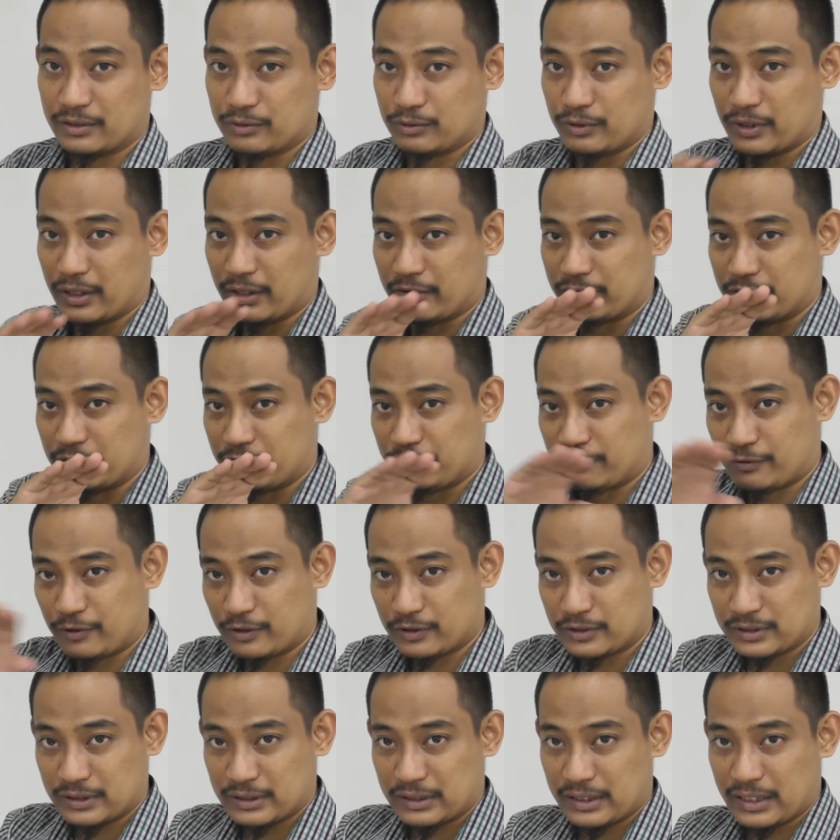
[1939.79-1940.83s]
Do you have the
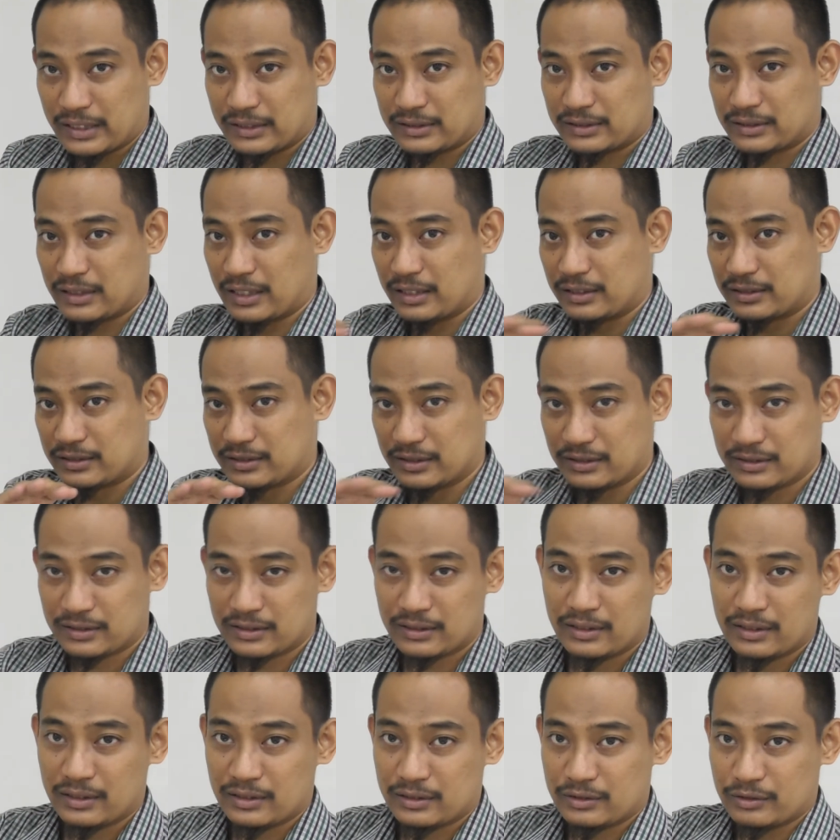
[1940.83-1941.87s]
force in x-axis?
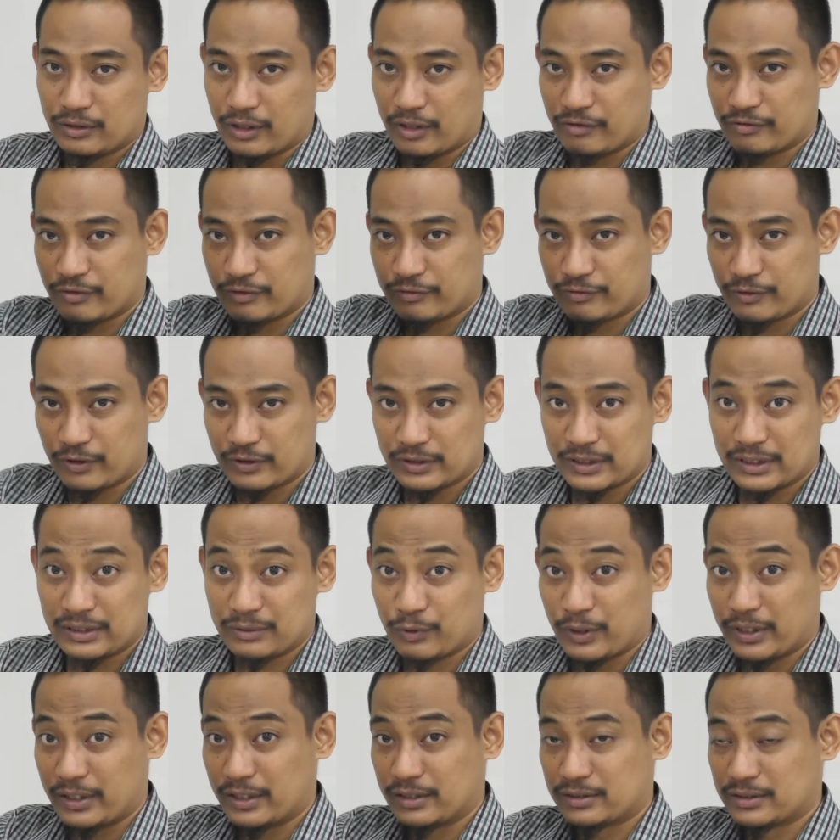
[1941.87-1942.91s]
Do you have a force in
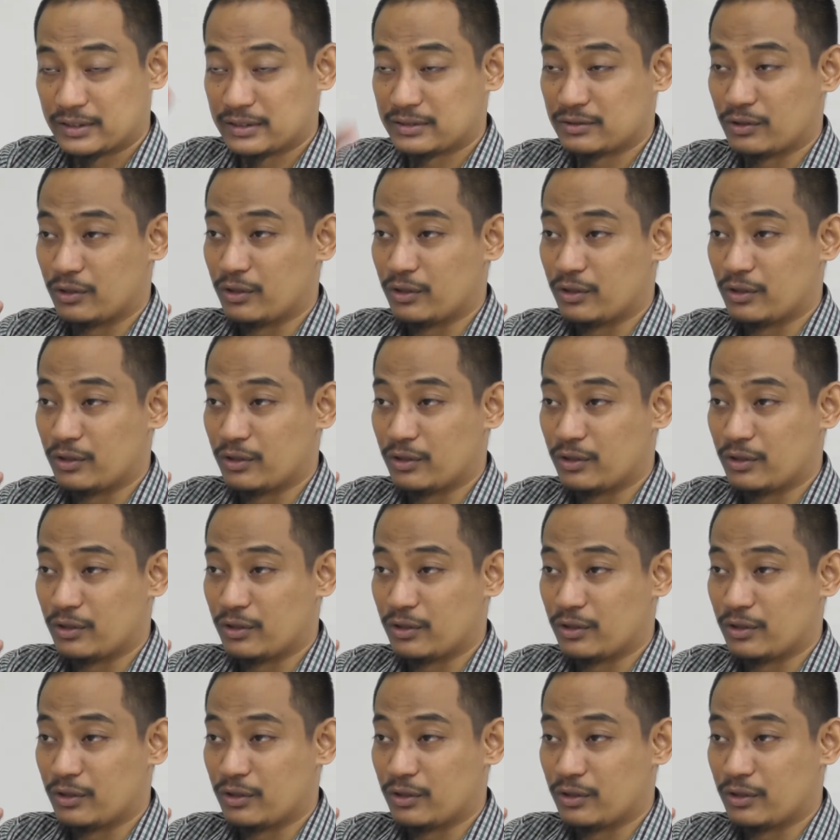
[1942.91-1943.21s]
y-axis?